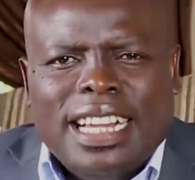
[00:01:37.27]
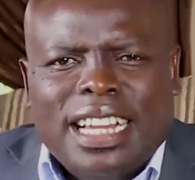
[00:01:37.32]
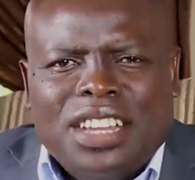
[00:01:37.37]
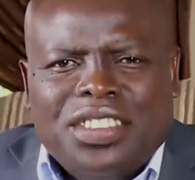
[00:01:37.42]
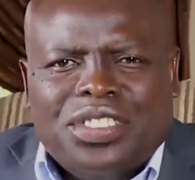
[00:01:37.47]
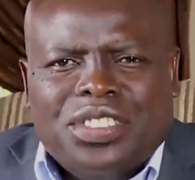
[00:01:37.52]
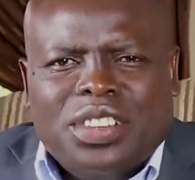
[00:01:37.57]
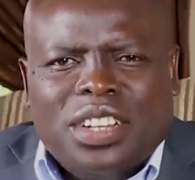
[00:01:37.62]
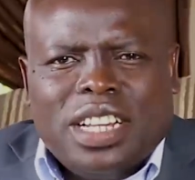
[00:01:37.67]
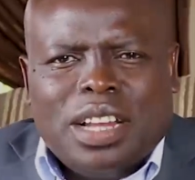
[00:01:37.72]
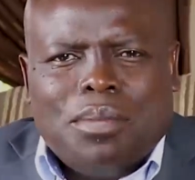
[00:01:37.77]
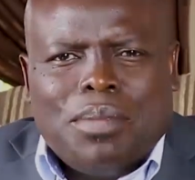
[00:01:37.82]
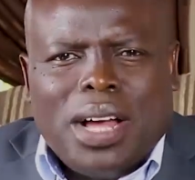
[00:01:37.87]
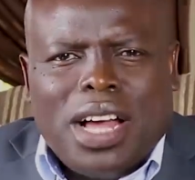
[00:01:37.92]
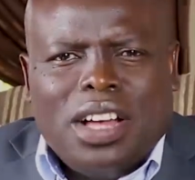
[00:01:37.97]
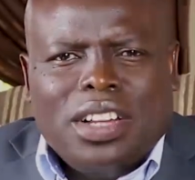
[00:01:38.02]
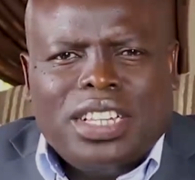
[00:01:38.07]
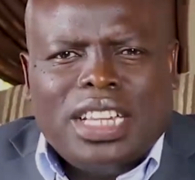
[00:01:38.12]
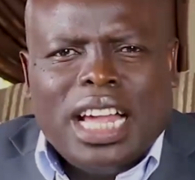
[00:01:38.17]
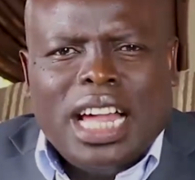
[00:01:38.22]
It's not
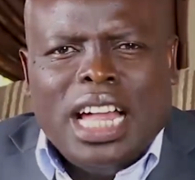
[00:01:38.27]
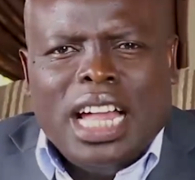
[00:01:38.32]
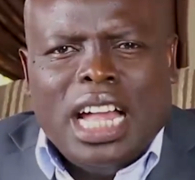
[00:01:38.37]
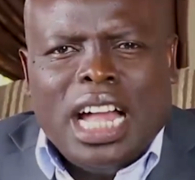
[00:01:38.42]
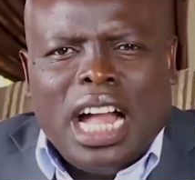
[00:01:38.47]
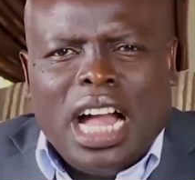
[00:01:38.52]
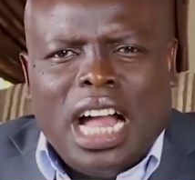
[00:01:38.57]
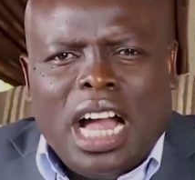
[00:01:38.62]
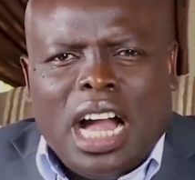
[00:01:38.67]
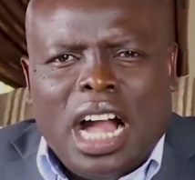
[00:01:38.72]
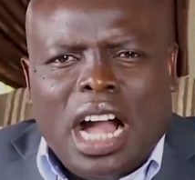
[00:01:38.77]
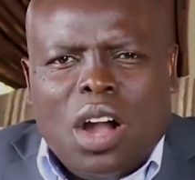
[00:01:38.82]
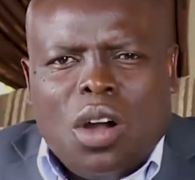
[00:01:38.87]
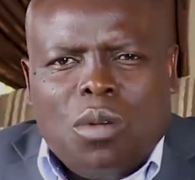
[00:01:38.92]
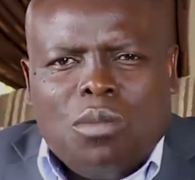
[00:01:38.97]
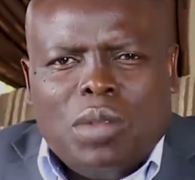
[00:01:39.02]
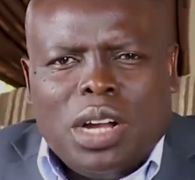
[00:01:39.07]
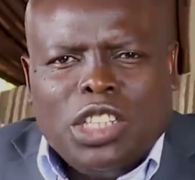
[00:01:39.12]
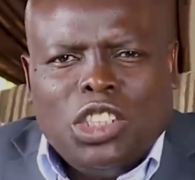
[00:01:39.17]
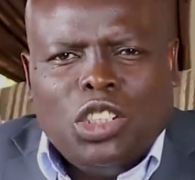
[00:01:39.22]
about how
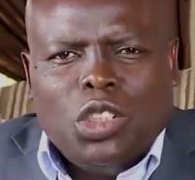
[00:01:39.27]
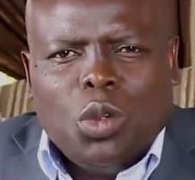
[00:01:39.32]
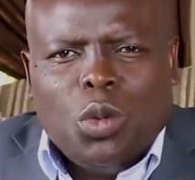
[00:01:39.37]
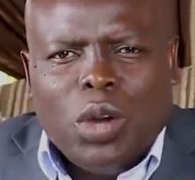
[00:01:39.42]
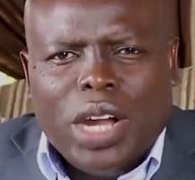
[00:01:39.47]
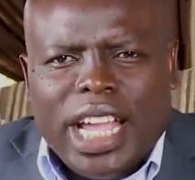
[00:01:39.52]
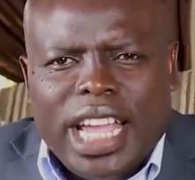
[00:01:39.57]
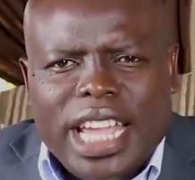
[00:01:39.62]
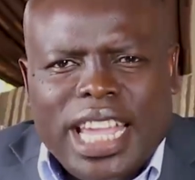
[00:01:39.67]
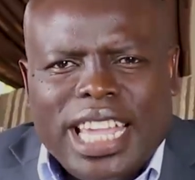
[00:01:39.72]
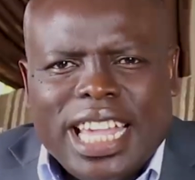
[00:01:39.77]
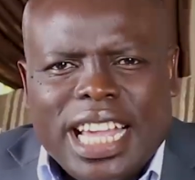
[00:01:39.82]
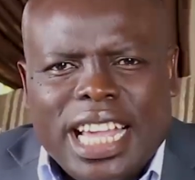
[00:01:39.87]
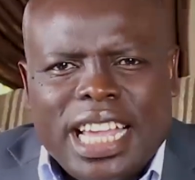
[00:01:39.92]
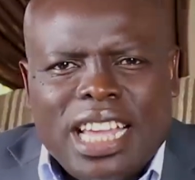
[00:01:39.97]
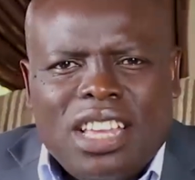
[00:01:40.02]
much you weigh.